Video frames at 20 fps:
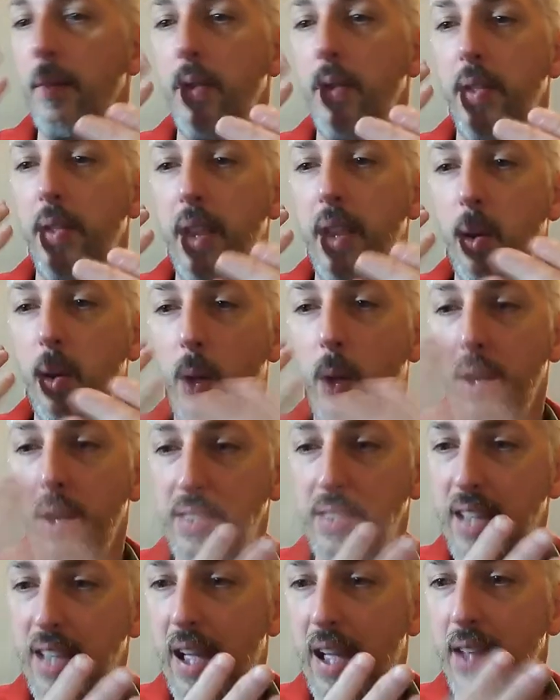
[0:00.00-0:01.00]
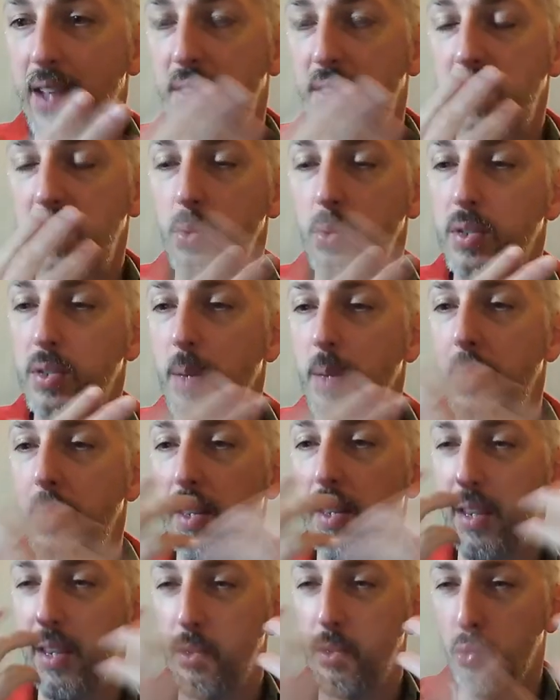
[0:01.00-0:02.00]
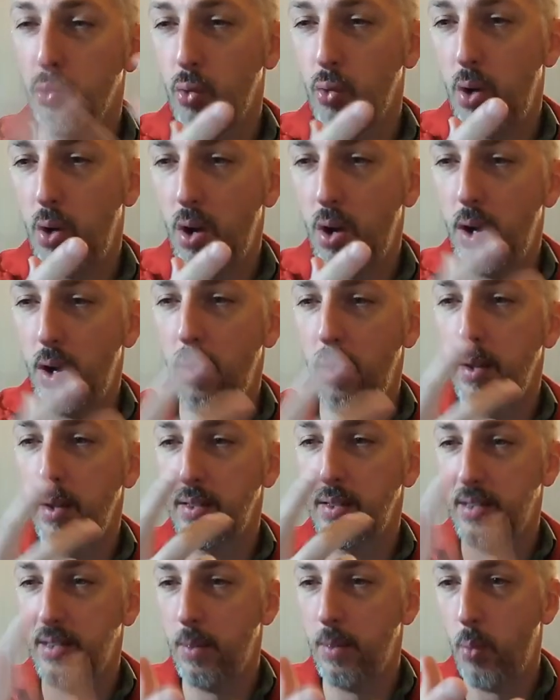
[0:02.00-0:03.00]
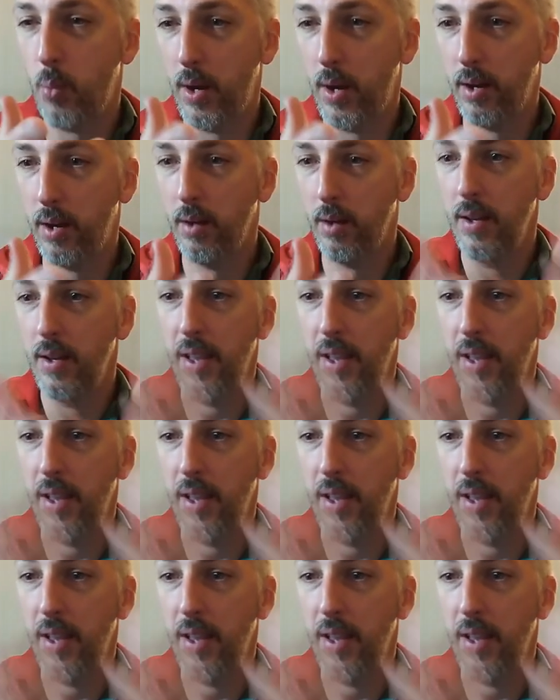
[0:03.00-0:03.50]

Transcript: they go outside, they do something, they draw somewhere,